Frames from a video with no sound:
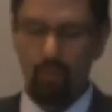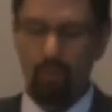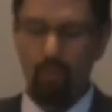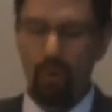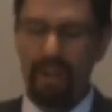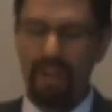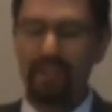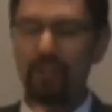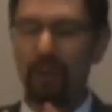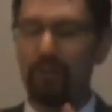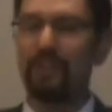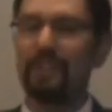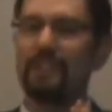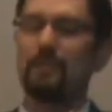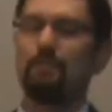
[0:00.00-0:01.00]
we
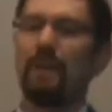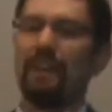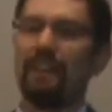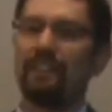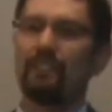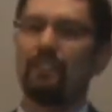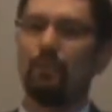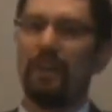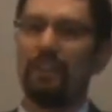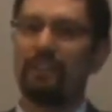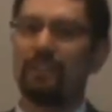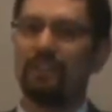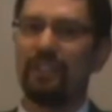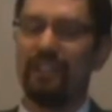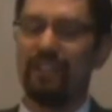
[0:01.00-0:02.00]
don't expect to
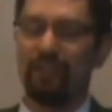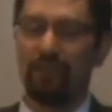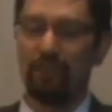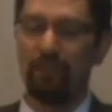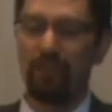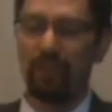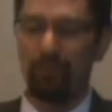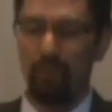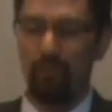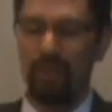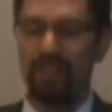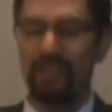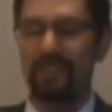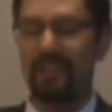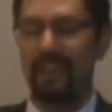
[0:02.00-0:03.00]
actually get to the point where we're
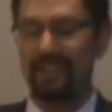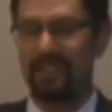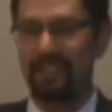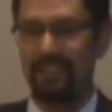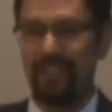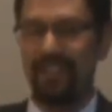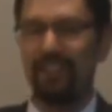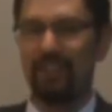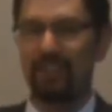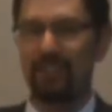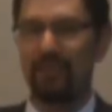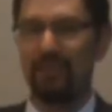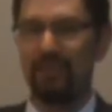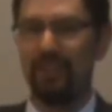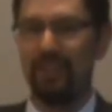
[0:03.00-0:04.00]
discussing that
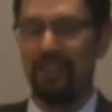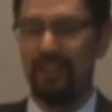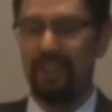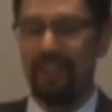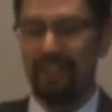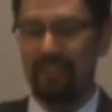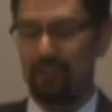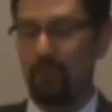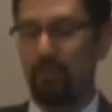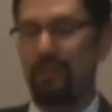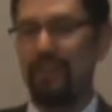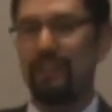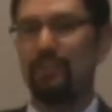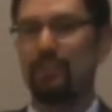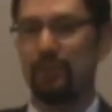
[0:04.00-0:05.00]
issue until we've
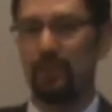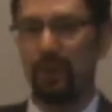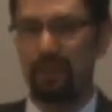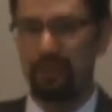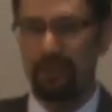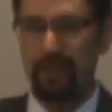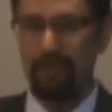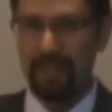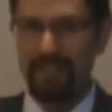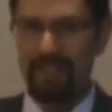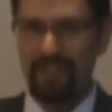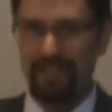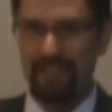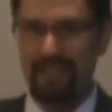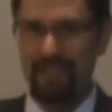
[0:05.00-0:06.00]
had 2 or 3
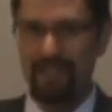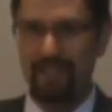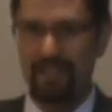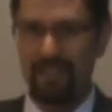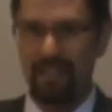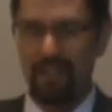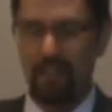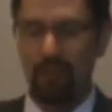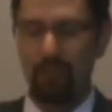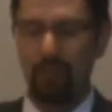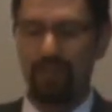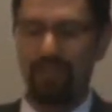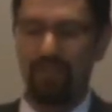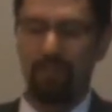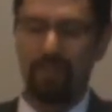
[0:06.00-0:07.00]
meetings
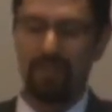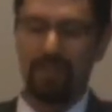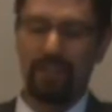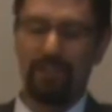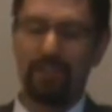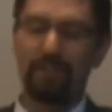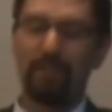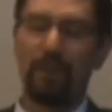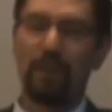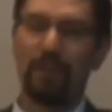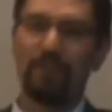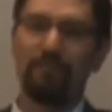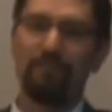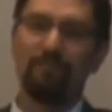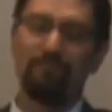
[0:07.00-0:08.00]
with a particular
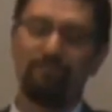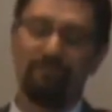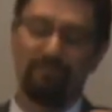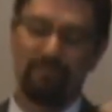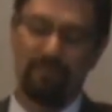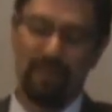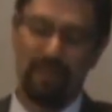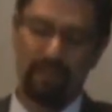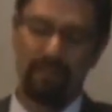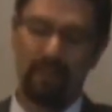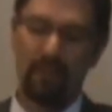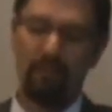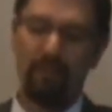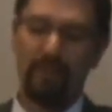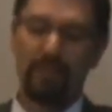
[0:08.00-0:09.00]
foreign
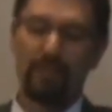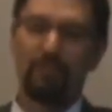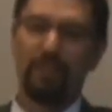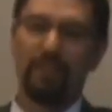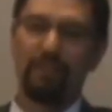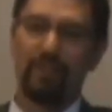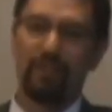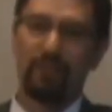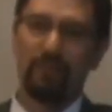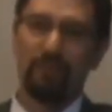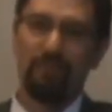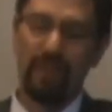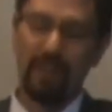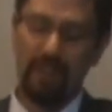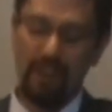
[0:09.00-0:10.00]
ministry official.
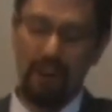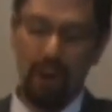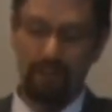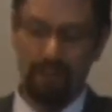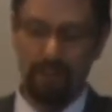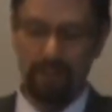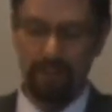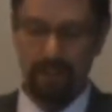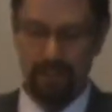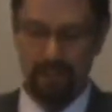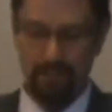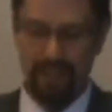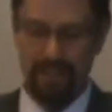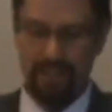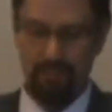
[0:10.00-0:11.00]
Often the
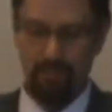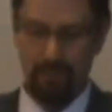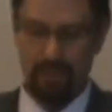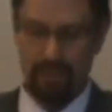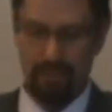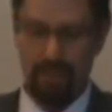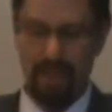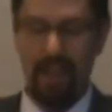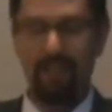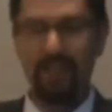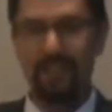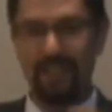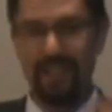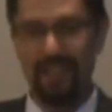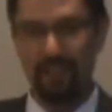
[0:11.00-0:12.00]
first meeting will just be
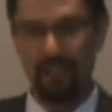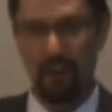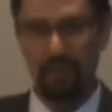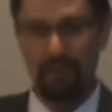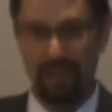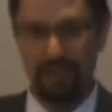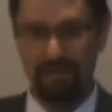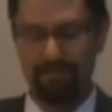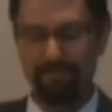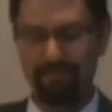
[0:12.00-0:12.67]
having tea and coffee